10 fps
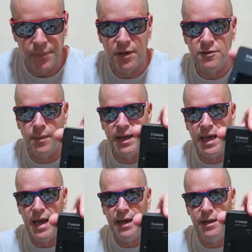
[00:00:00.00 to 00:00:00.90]
Here's my
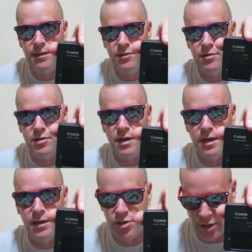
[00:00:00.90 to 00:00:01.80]
Canon
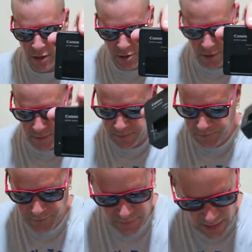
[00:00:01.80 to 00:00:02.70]
charger.
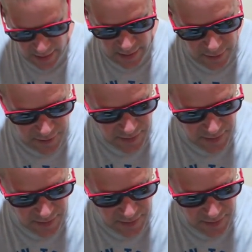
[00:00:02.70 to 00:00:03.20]
Another